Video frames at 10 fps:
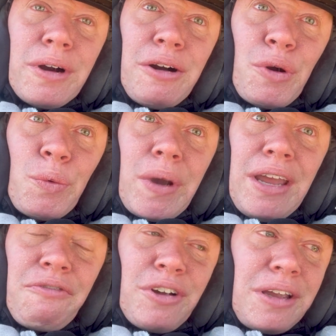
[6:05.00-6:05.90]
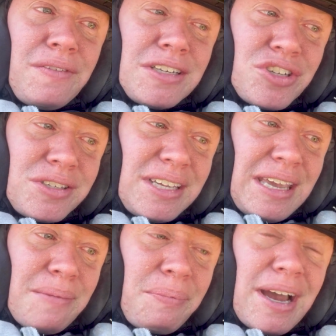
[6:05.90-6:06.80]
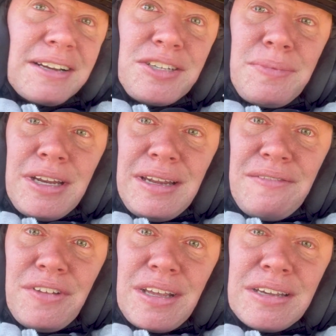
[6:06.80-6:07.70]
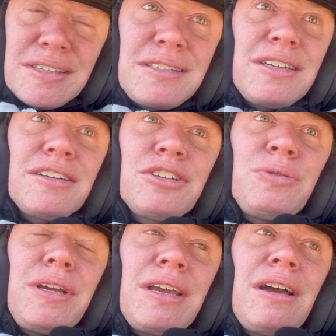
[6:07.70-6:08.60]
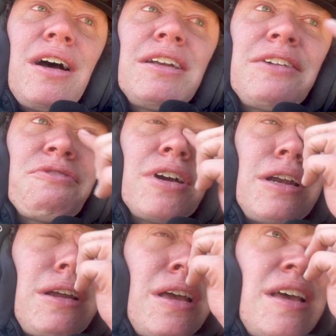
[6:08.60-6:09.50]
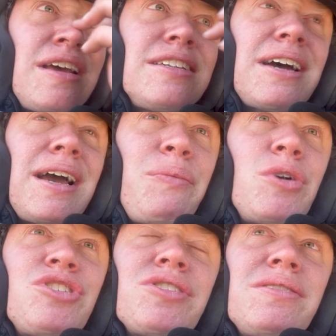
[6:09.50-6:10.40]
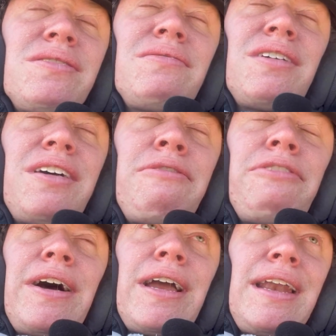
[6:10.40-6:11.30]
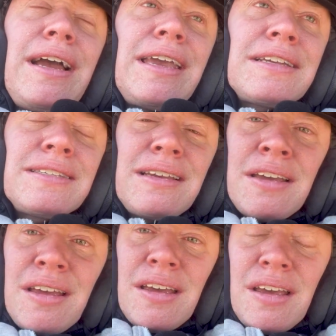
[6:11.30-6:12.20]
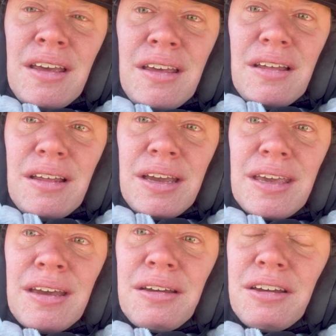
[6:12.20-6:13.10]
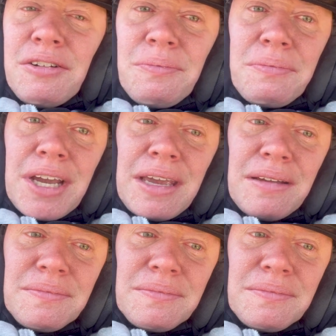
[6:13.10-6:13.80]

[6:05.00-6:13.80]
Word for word: hour wait for even just to get back to me to even consider doing a different time, which is fine, I guess. Like, my